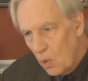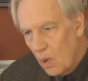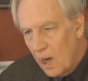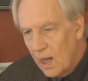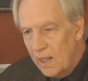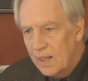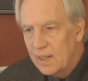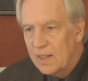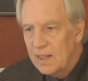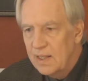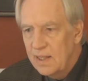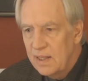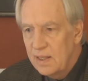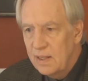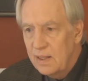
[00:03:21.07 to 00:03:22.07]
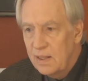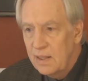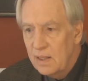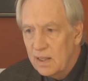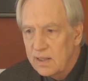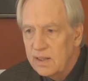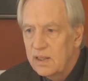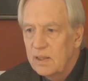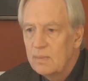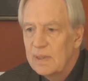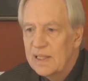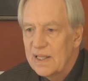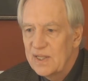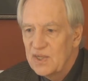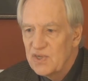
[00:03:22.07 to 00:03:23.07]
quietly
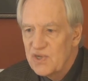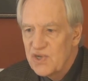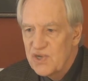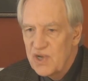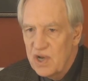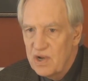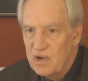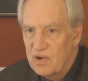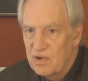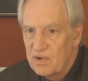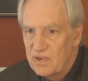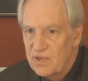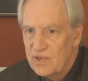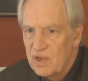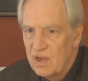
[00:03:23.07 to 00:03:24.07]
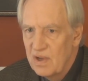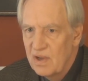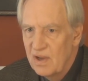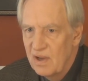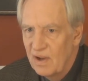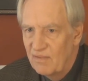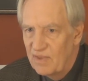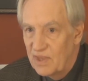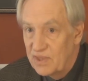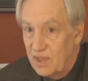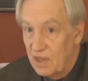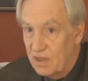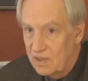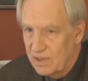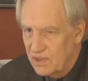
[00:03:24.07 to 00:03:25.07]
accumulated shares of the
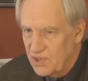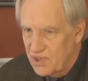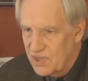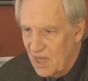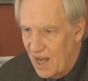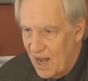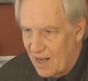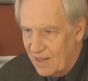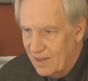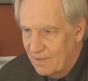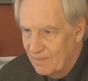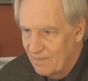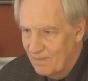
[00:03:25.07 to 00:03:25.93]
target stock.